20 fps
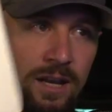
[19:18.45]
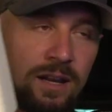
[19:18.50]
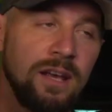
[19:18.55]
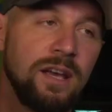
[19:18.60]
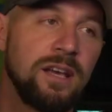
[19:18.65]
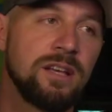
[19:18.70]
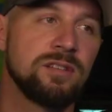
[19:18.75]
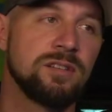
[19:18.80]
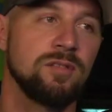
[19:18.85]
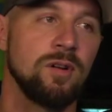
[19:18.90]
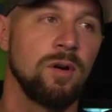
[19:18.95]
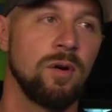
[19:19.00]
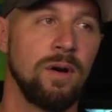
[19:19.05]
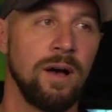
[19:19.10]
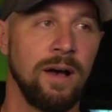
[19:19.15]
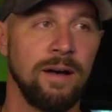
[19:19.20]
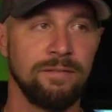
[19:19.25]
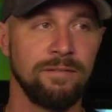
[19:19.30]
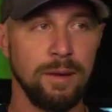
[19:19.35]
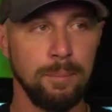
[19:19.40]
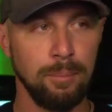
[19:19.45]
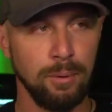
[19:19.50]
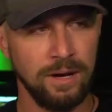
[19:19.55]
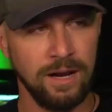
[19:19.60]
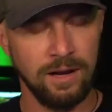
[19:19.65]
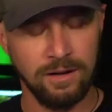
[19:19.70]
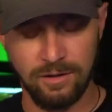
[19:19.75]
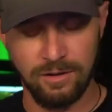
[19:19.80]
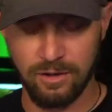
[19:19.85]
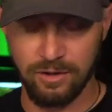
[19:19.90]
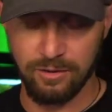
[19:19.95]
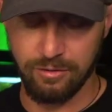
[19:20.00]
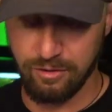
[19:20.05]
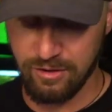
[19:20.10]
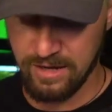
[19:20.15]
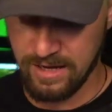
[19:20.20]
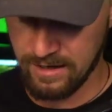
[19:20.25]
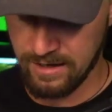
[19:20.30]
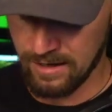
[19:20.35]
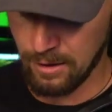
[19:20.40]
So they put out a little
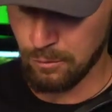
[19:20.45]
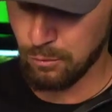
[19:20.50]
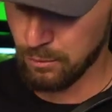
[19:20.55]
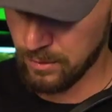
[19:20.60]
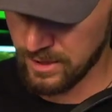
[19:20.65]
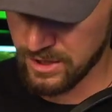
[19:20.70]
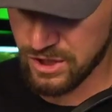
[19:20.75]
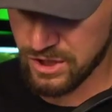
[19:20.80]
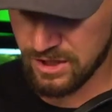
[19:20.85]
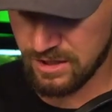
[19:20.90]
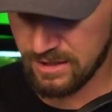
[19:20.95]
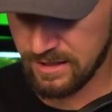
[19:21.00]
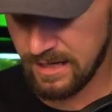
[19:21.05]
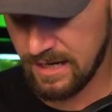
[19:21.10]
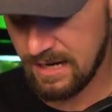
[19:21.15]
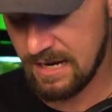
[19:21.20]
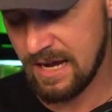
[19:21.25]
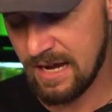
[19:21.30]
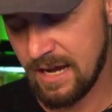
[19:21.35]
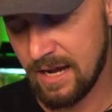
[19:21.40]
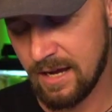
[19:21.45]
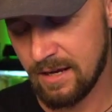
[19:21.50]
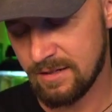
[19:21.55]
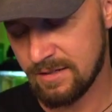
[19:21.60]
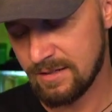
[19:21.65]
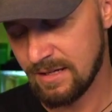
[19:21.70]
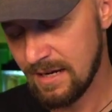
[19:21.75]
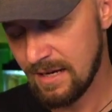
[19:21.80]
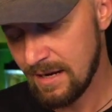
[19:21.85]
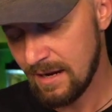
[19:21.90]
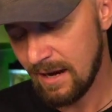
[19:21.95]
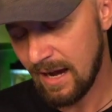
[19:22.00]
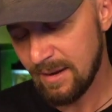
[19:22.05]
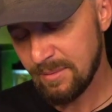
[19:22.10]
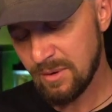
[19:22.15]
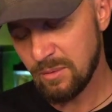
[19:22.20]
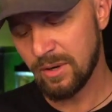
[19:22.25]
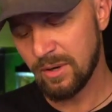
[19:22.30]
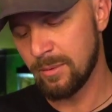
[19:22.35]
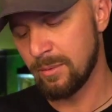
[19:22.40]
thing originally, and I've been
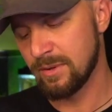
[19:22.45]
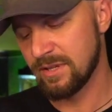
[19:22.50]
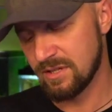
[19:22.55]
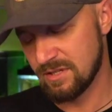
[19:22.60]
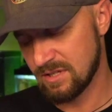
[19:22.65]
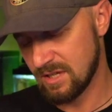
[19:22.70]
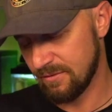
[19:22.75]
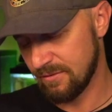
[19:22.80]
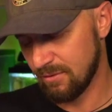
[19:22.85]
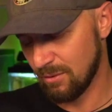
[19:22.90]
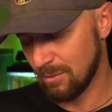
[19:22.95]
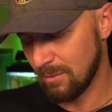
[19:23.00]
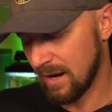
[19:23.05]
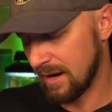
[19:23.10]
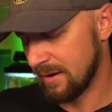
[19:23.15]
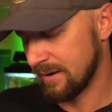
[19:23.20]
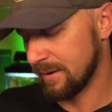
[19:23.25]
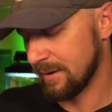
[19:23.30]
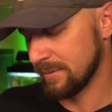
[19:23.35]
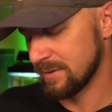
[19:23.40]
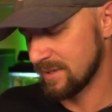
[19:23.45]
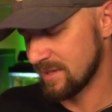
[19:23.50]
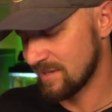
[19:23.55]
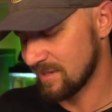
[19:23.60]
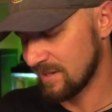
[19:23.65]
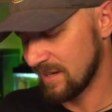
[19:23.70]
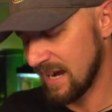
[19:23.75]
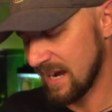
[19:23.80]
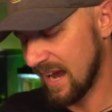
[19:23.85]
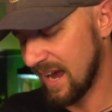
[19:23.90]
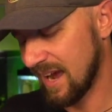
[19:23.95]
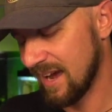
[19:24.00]
working with this stuff for a while, and I was like,